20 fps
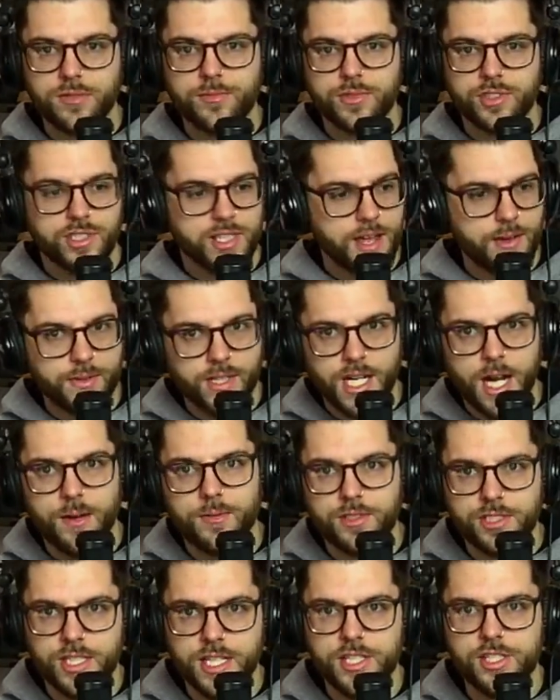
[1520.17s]
just to have a
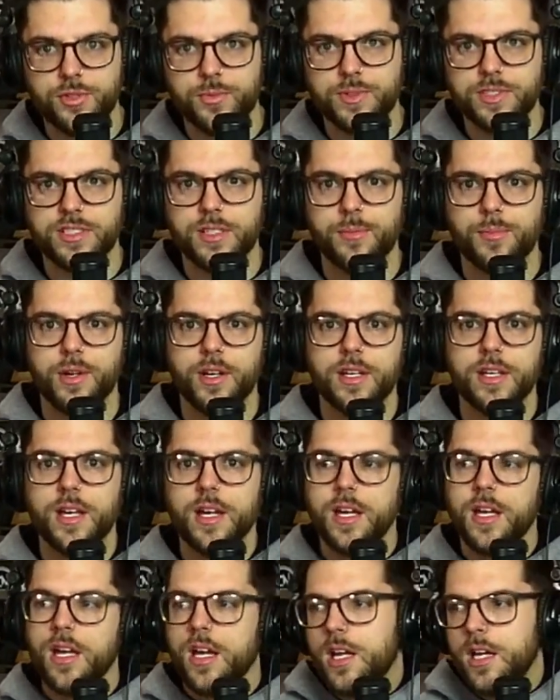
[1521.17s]
conversation with somebody.
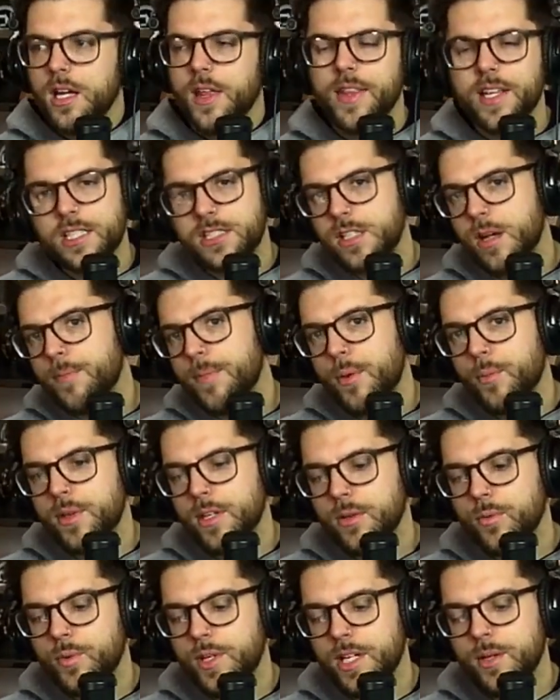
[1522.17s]
I think it's something that
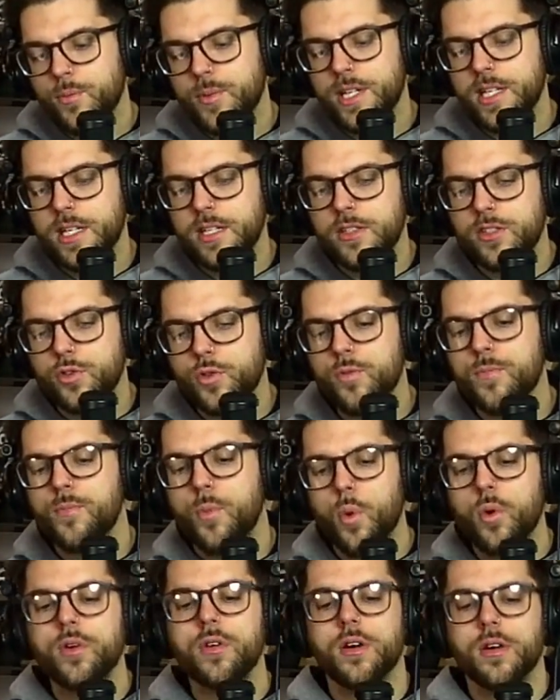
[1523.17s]
we need to do
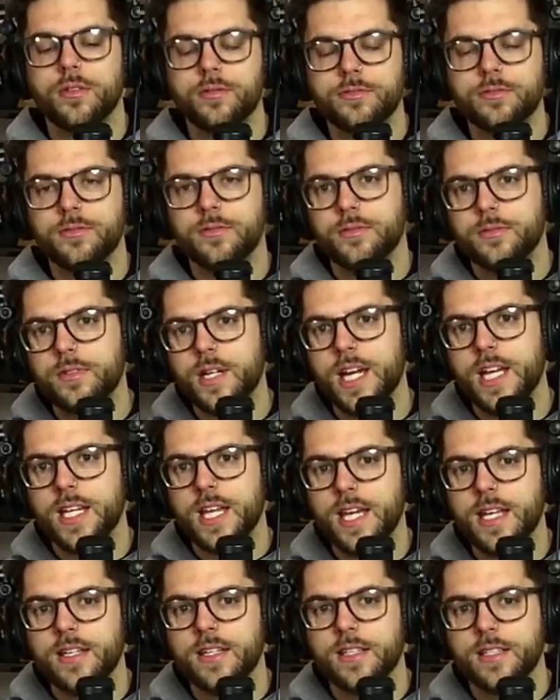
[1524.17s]
more of
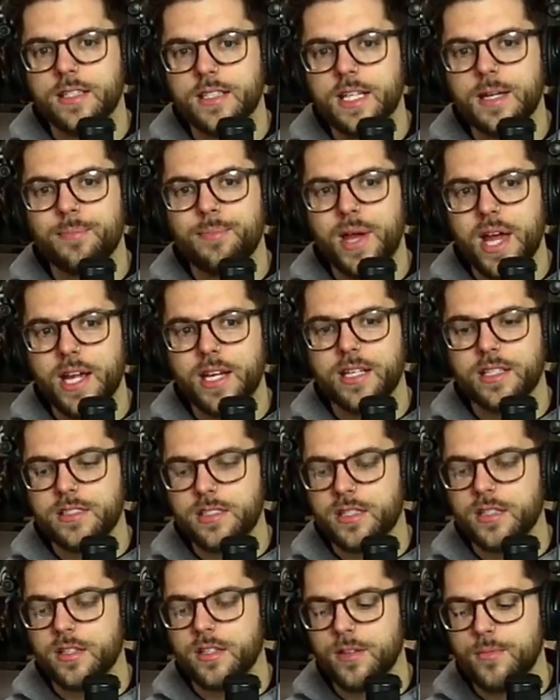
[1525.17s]
and get back
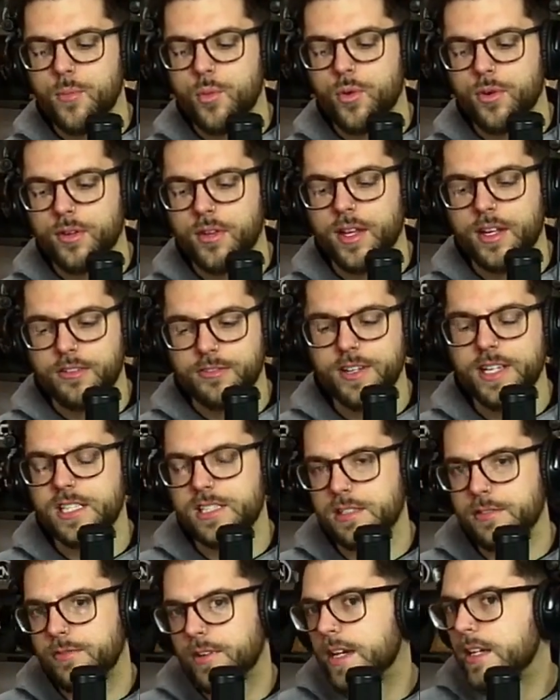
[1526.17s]
into the more like
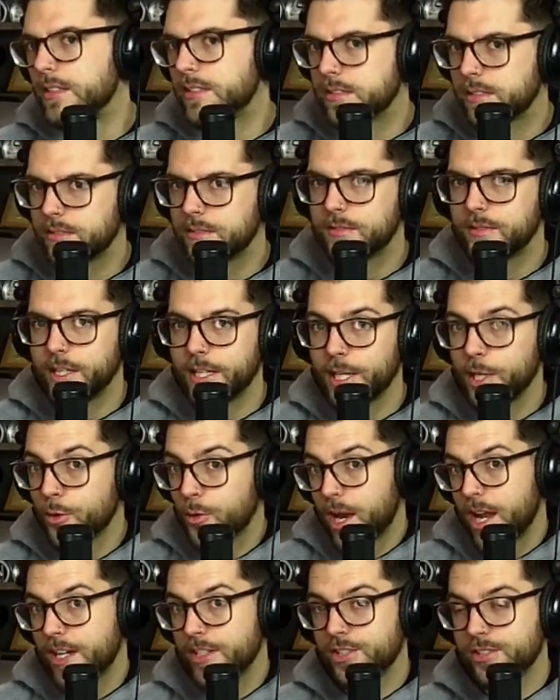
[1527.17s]
face-to-face like
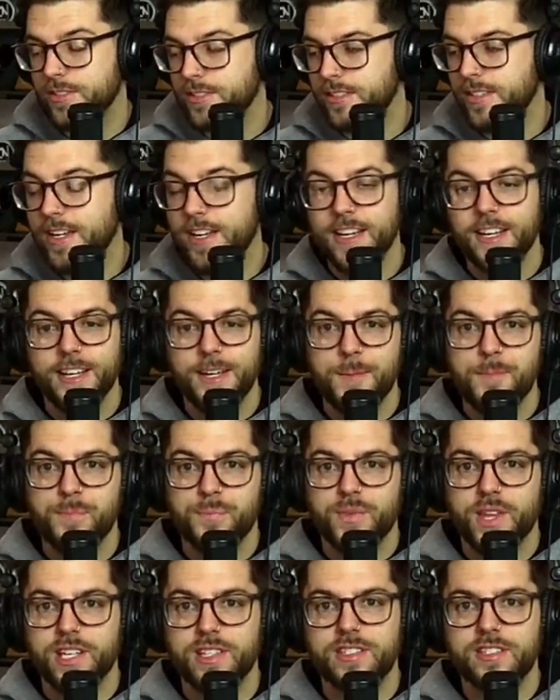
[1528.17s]
interactions.
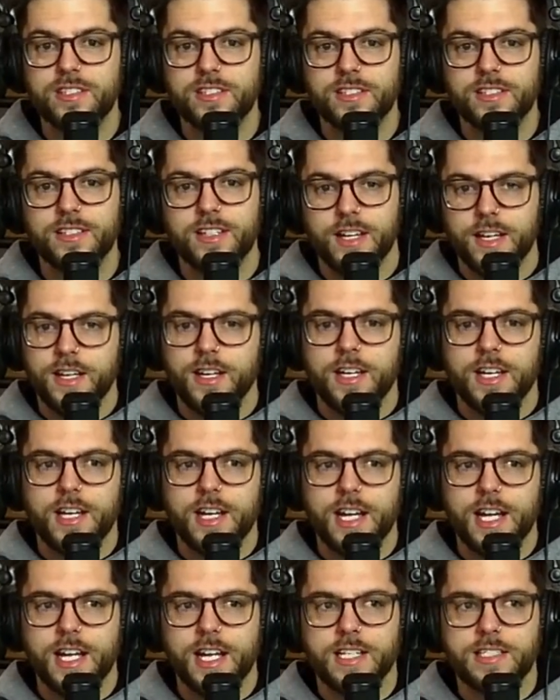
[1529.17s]
It's
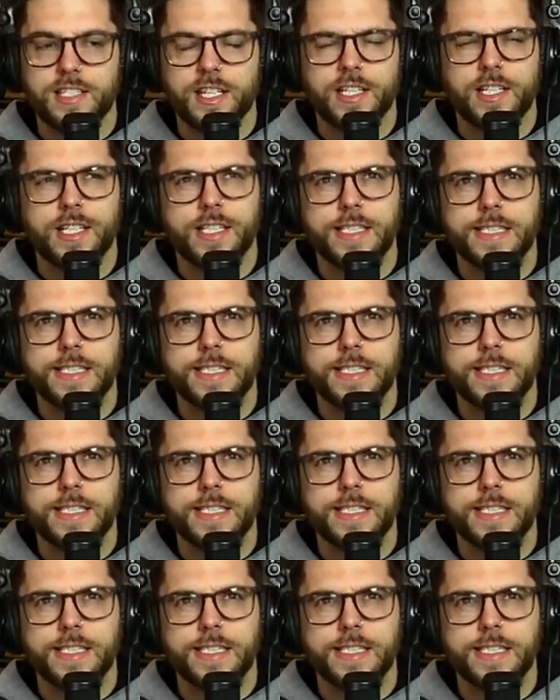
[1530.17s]
like